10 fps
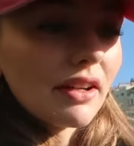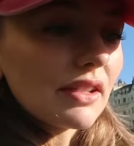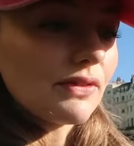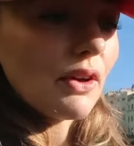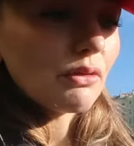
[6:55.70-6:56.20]

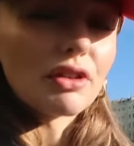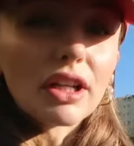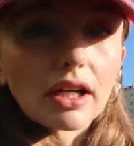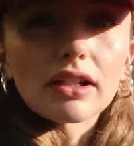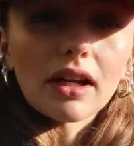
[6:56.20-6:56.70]
nice fit,
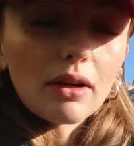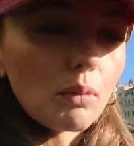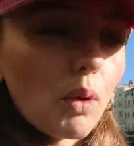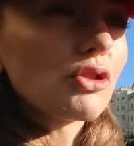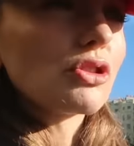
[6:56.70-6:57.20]
really nice like
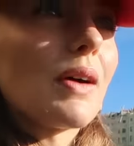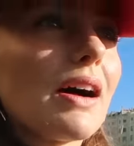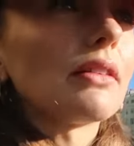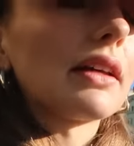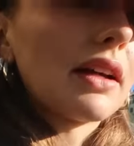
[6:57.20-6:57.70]
wash as
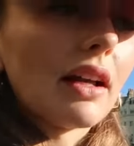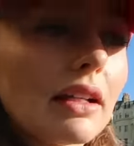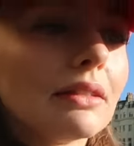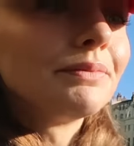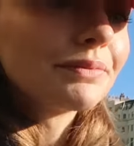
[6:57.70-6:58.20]
well, like
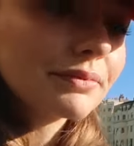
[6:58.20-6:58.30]
colour.